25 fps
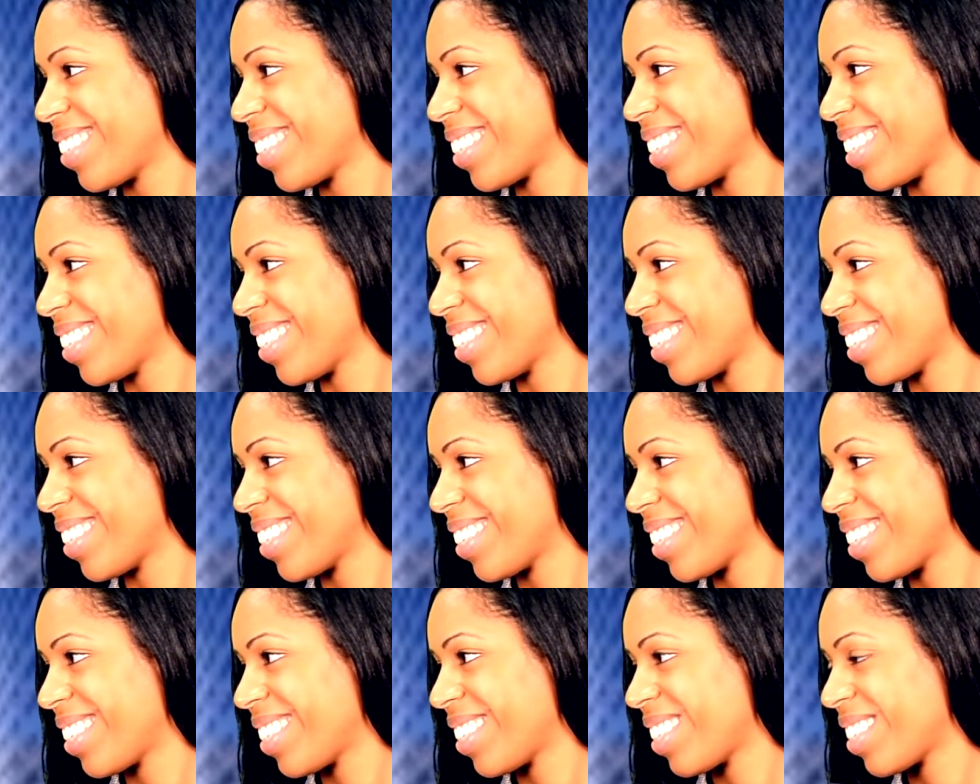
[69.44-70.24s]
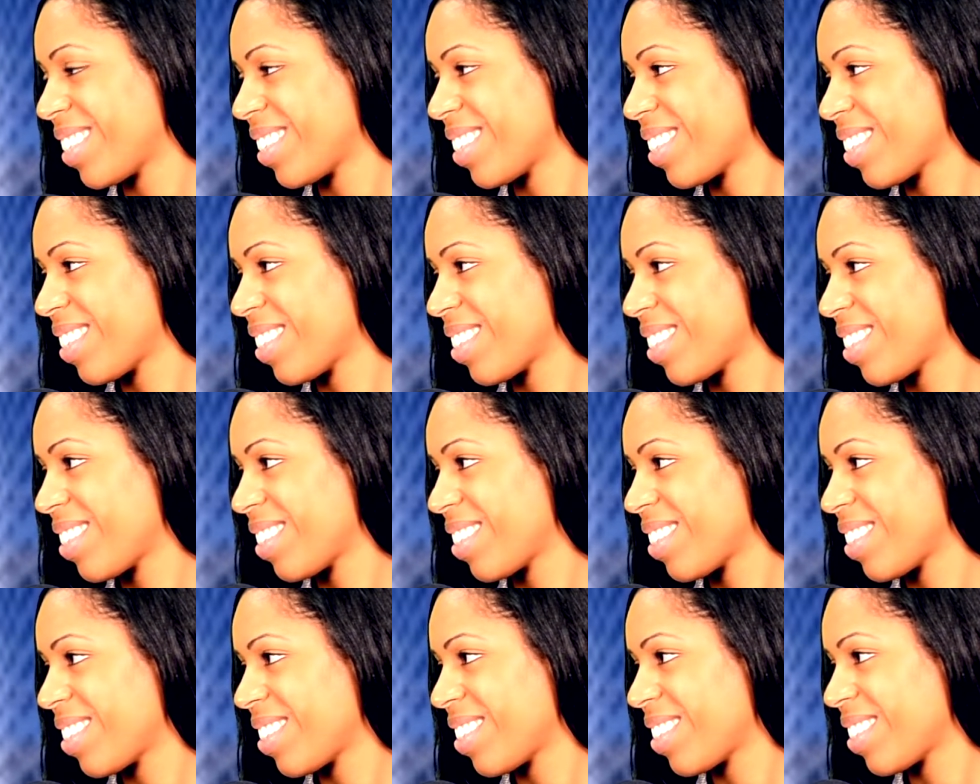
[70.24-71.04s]

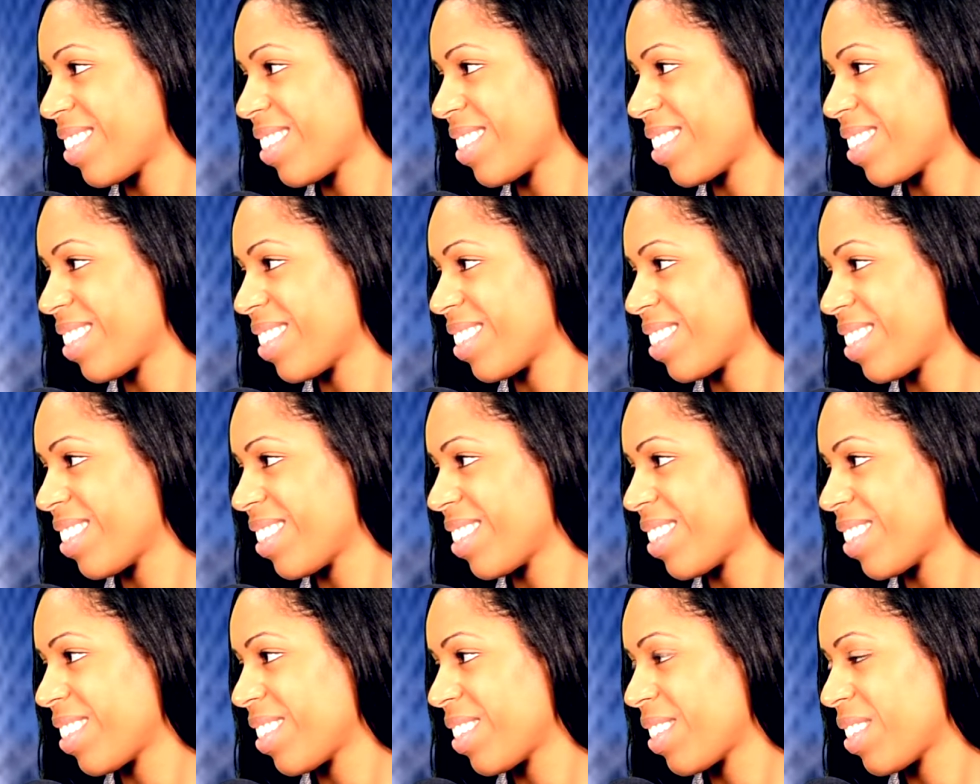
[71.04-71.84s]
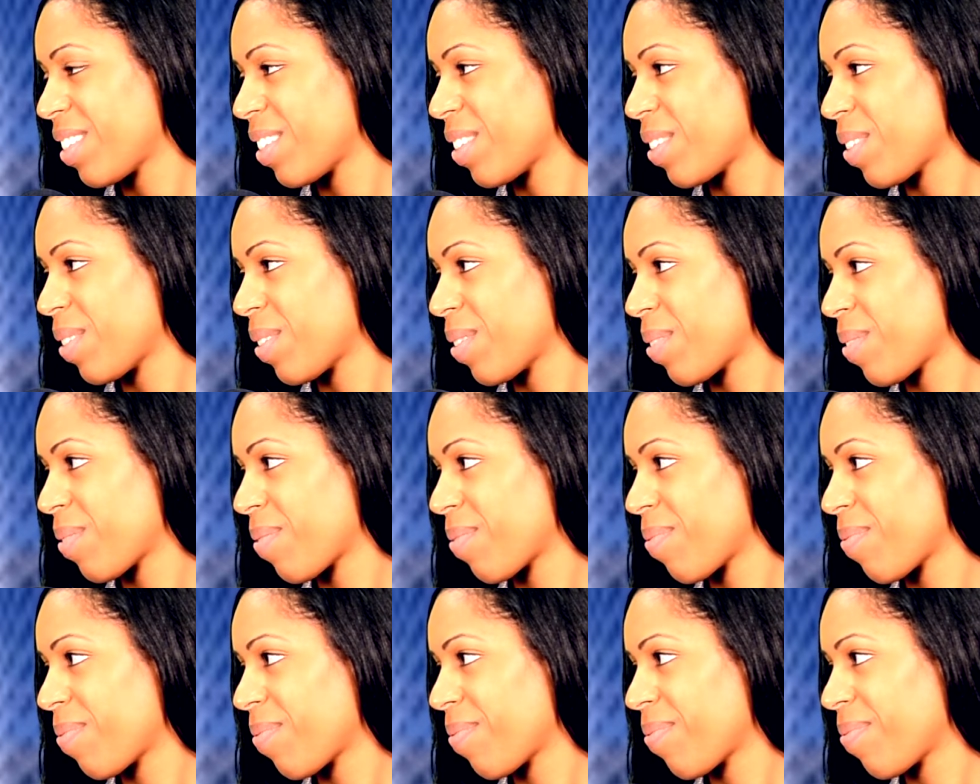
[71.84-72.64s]

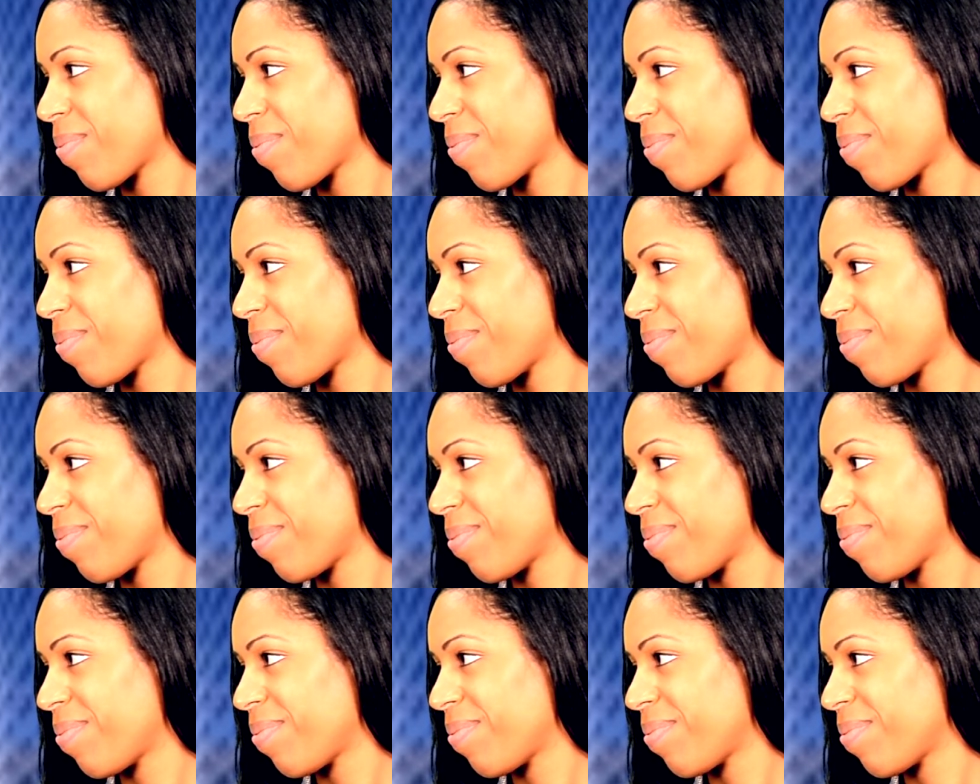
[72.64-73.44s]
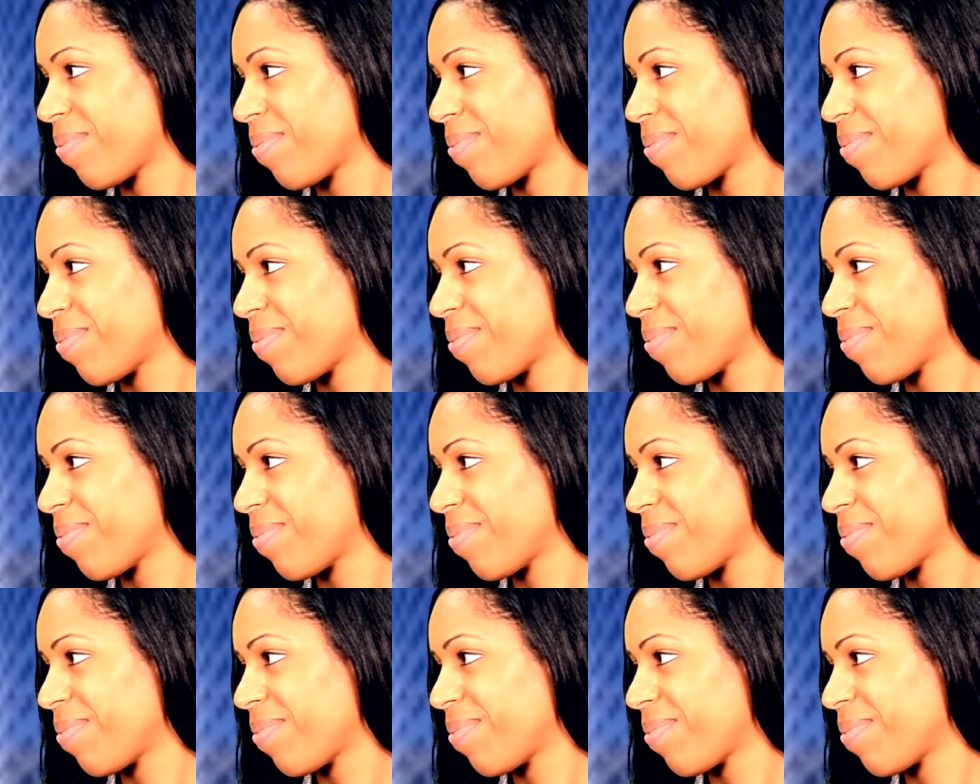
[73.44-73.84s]
(silent)